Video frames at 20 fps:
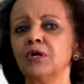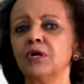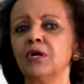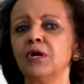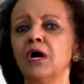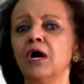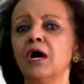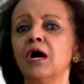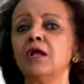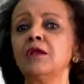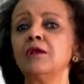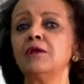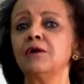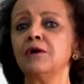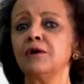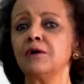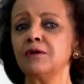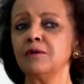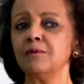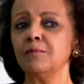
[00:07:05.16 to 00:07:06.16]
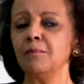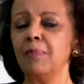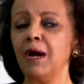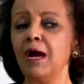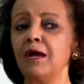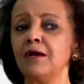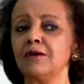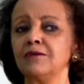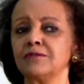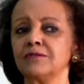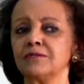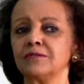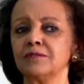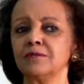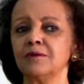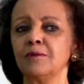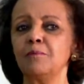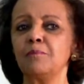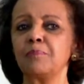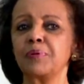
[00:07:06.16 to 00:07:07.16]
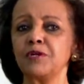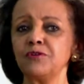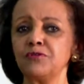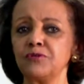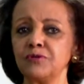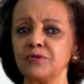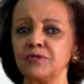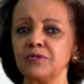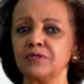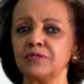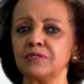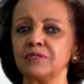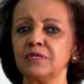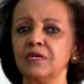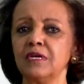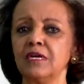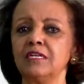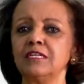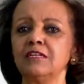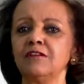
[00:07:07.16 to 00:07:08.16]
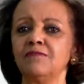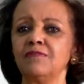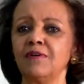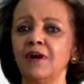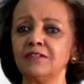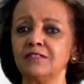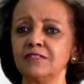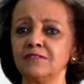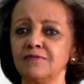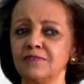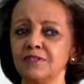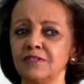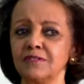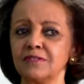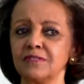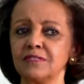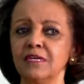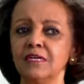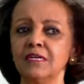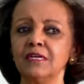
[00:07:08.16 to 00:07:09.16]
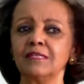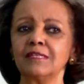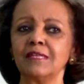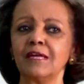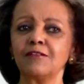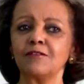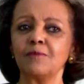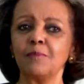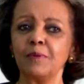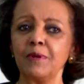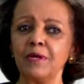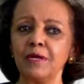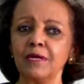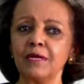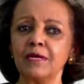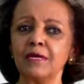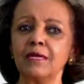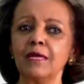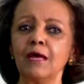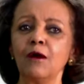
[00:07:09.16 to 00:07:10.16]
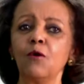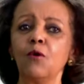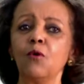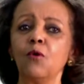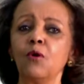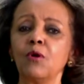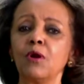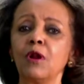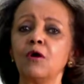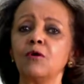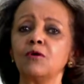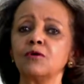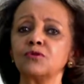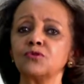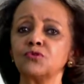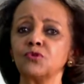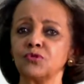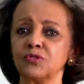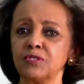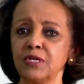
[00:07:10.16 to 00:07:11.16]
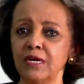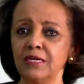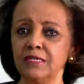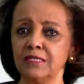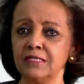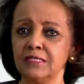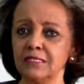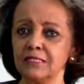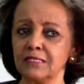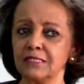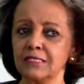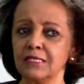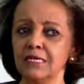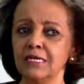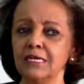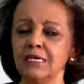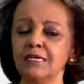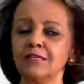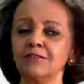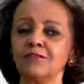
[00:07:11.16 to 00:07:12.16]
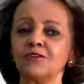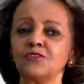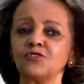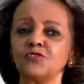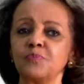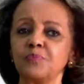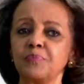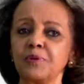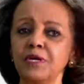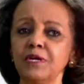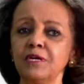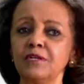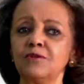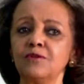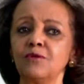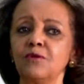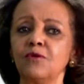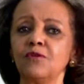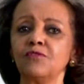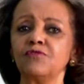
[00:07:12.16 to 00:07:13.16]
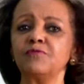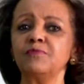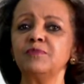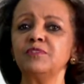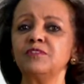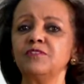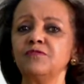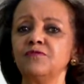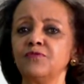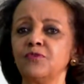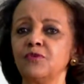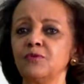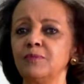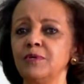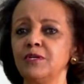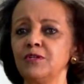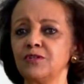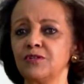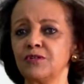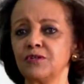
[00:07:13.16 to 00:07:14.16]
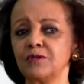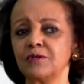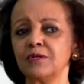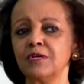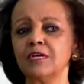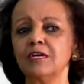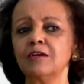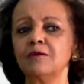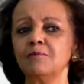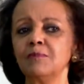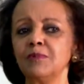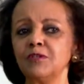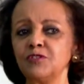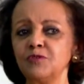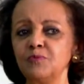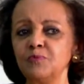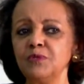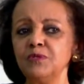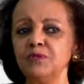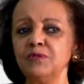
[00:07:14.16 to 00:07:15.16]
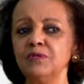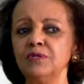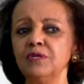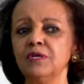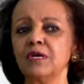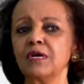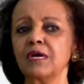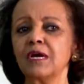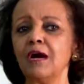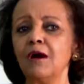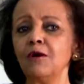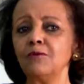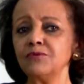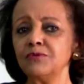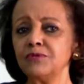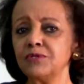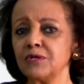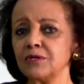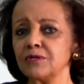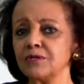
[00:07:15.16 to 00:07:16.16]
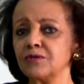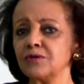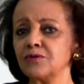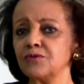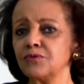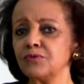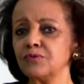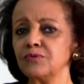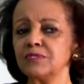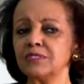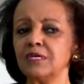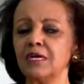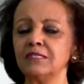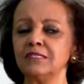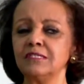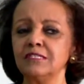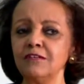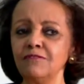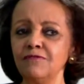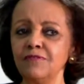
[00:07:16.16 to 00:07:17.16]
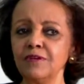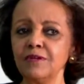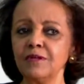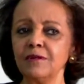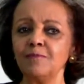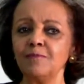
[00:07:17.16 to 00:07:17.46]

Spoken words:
unlearn bias, prejudice, and divisiveness that plague all our societies. The spread of misinformation must be countered through scientific,